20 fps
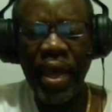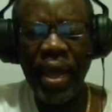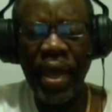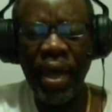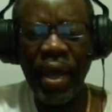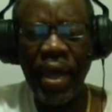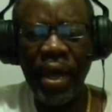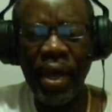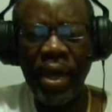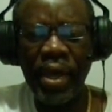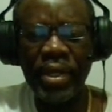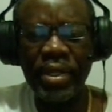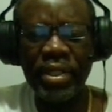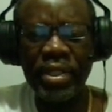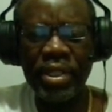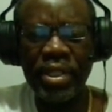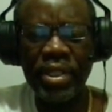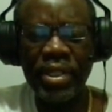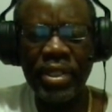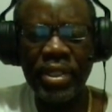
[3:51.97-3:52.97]
And
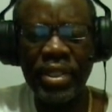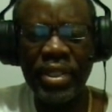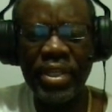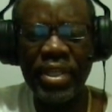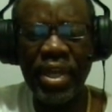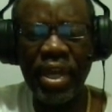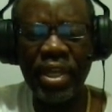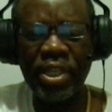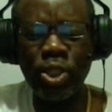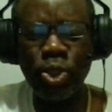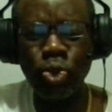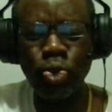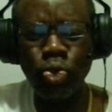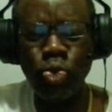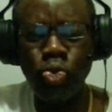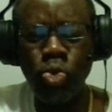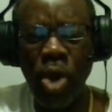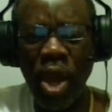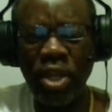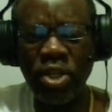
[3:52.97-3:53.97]
yes,
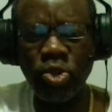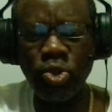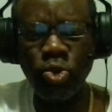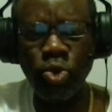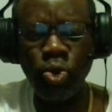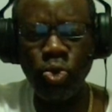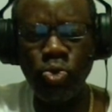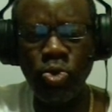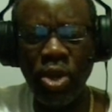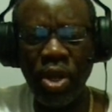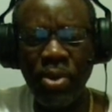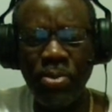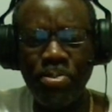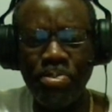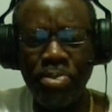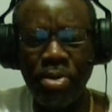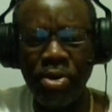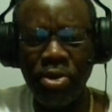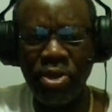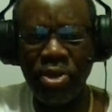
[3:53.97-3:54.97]
why shouldn't really
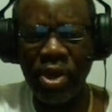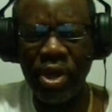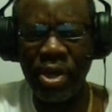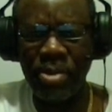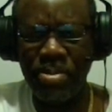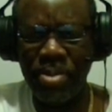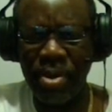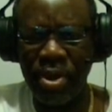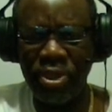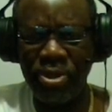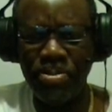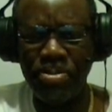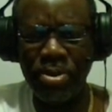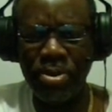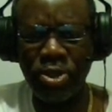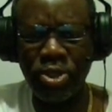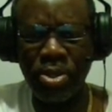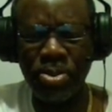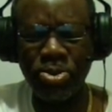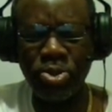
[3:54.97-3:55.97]
bother about the
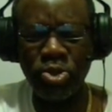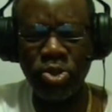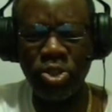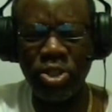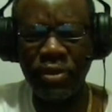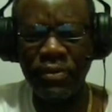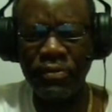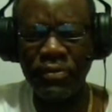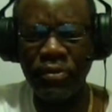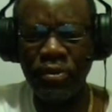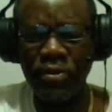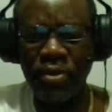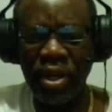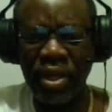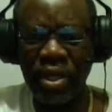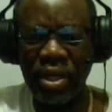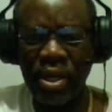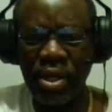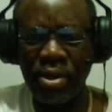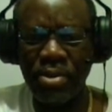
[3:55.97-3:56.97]
bishop to g4
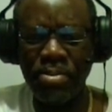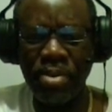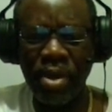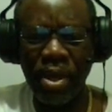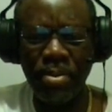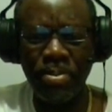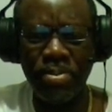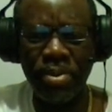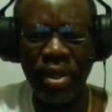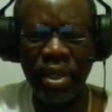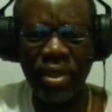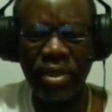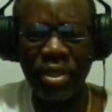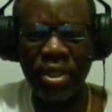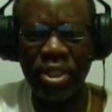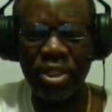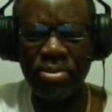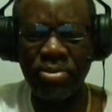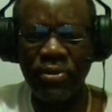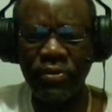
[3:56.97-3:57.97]
right now by playing
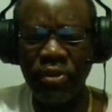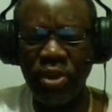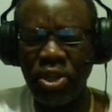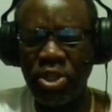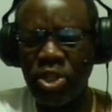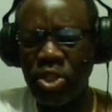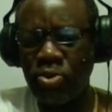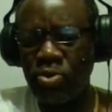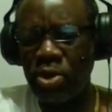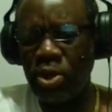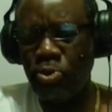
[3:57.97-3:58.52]
this move h3?